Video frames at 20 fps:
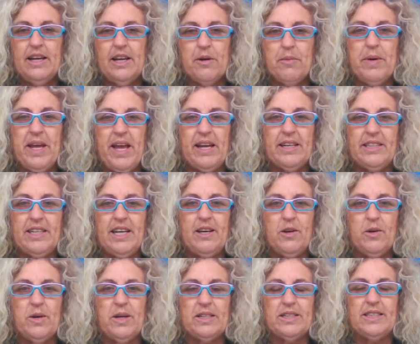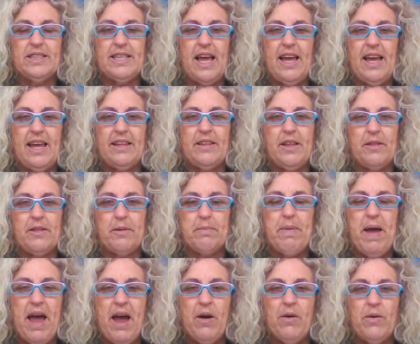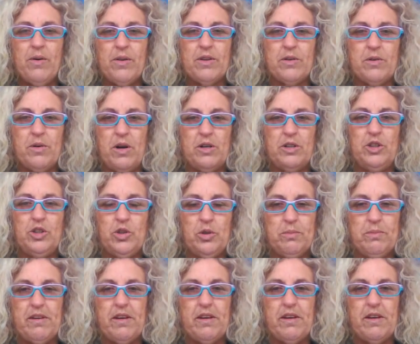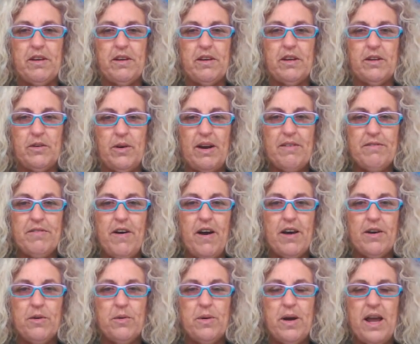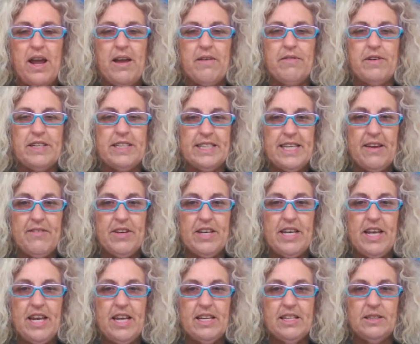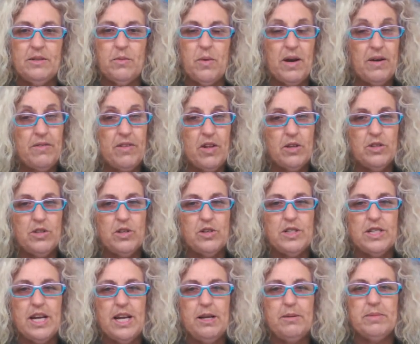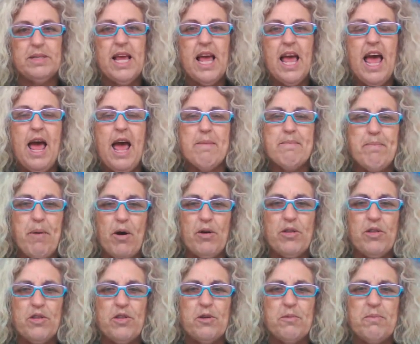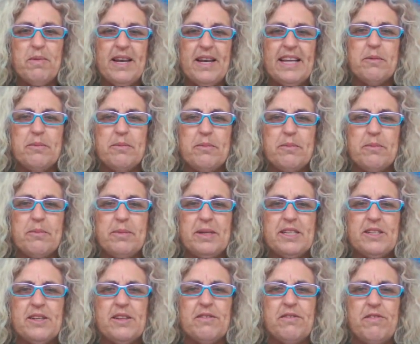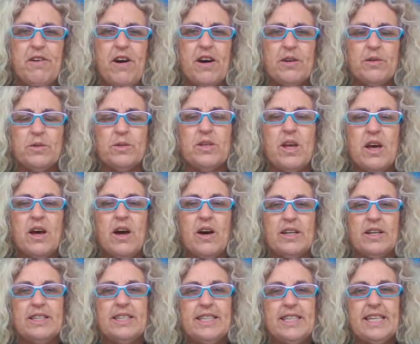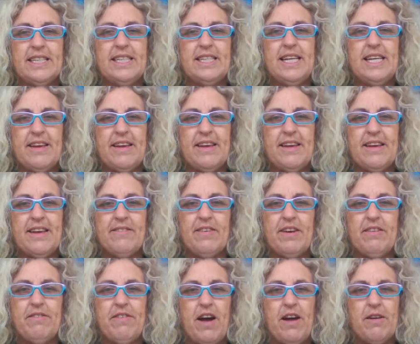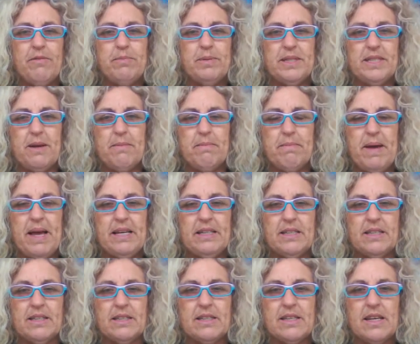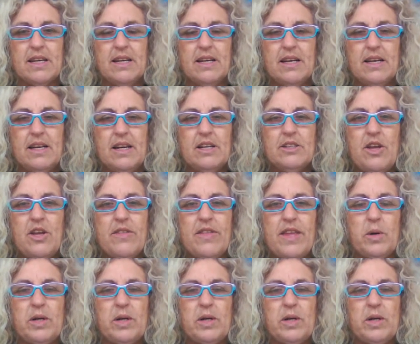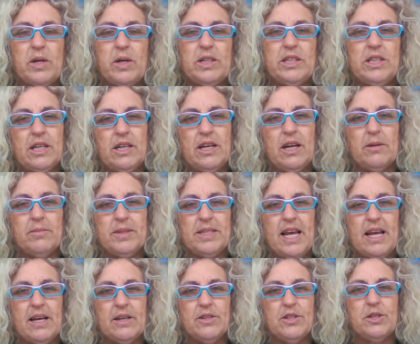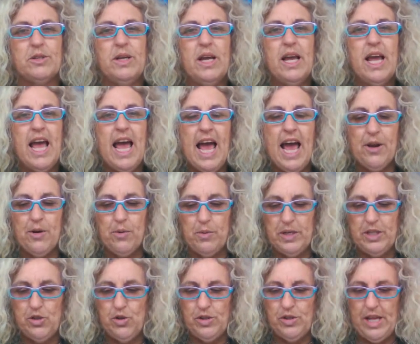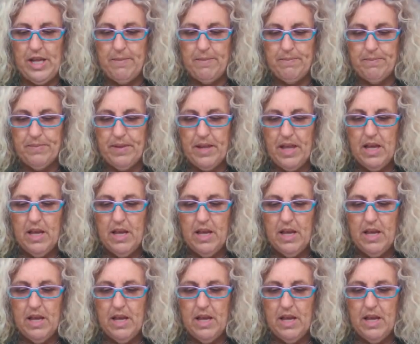can we actually look at saying that the Power or the Crows should make the grand final every 7 years, one of those two teams, and both of them, let's get them into the finals on a 60 to 75% basis. So the next question comes down to, how do we do that?